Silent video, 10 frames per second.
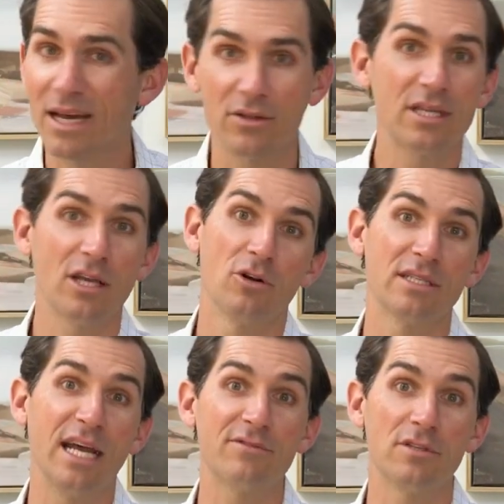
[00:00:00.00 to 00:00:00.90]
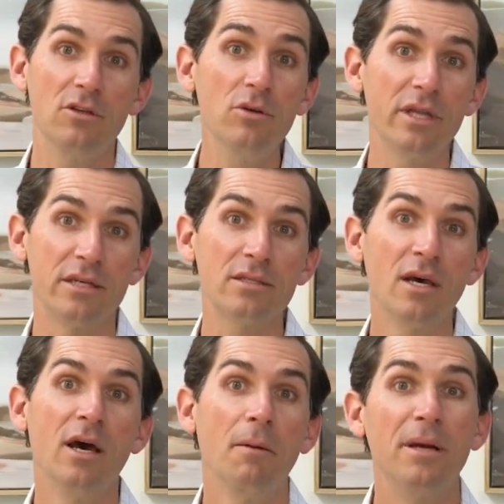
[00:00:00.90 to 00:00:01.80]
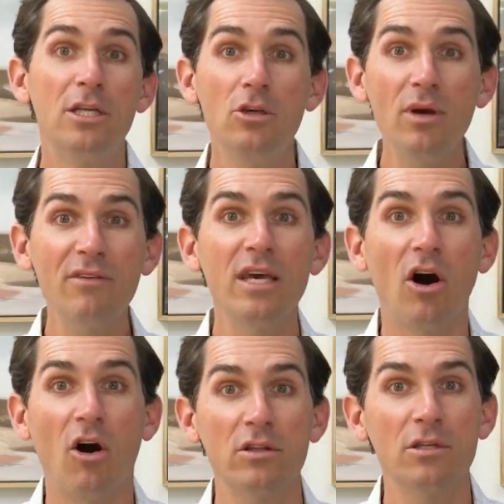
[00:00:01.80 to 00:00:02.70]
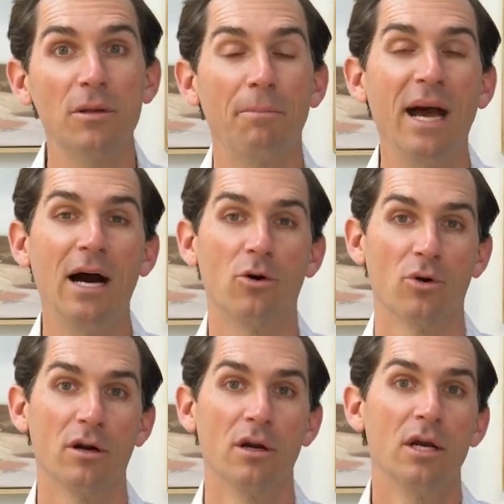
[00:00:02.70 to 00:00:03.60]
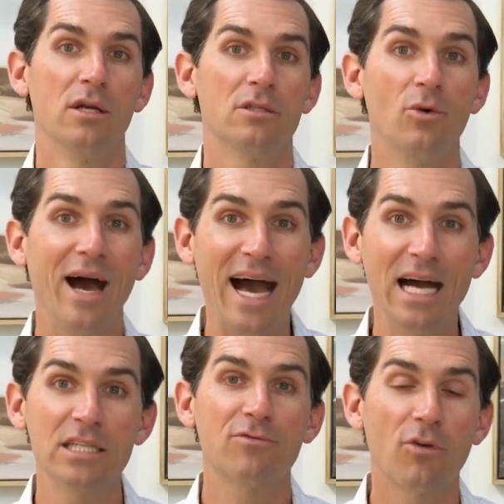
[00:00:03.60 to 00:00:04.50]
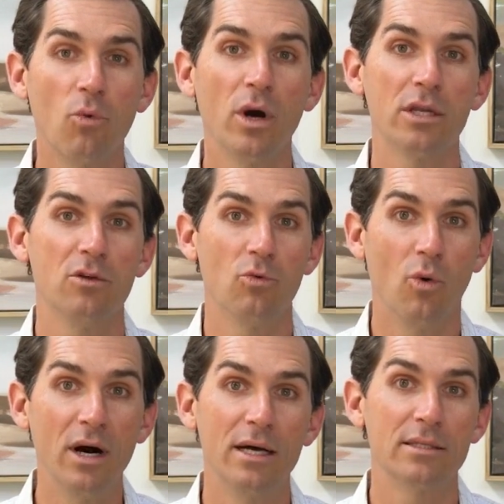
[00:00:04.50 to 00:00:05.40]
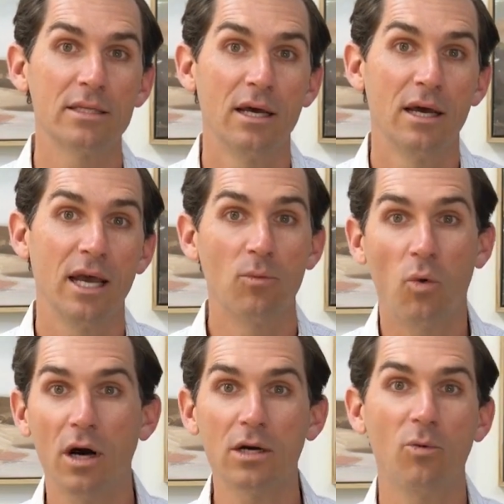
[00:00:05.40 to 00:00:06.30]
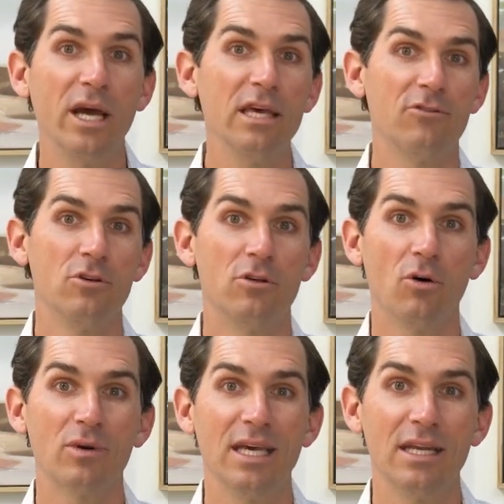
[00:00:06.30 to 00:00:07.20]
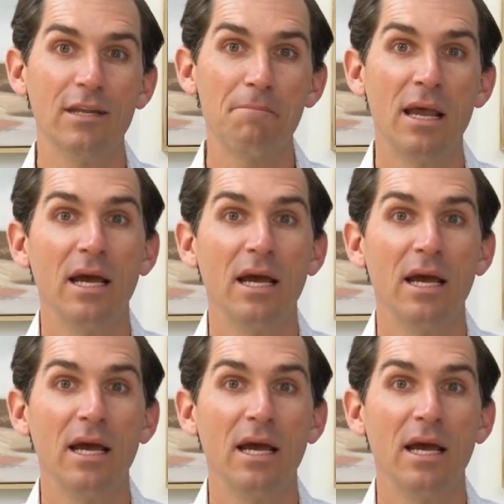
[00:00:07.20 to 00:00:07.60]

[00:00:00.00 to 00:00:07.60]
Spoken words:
Now, the seller doesn't have to do this, but you have the ultimate power to ask for what you want and walk away if you don't get it.